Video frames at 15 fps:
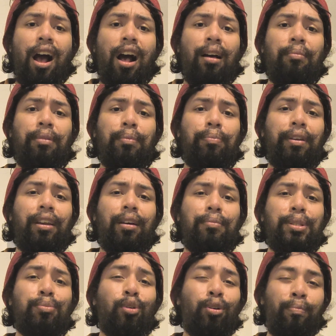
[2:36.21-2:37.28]
It
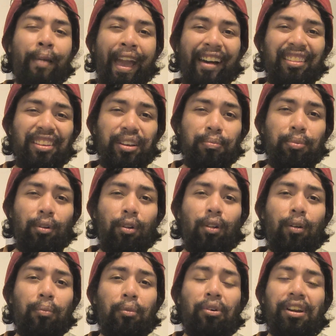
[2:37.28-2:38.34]
becomes more
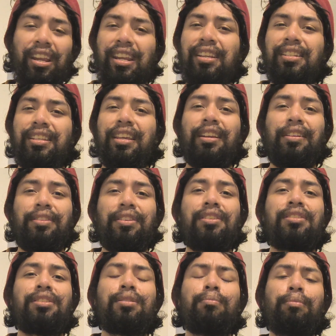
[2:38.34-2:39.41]
malleable, more easy to
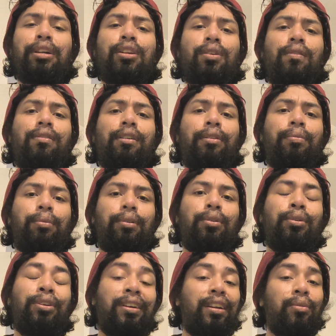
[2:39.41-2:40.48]
just maneuver through.
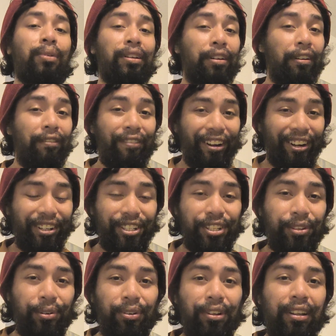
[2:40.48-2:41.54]
You can run your
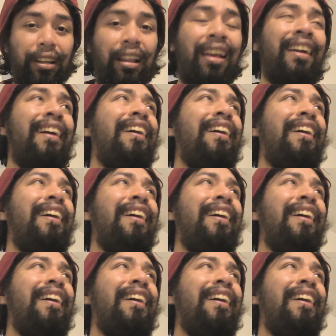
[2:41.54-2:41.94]
fingers through it.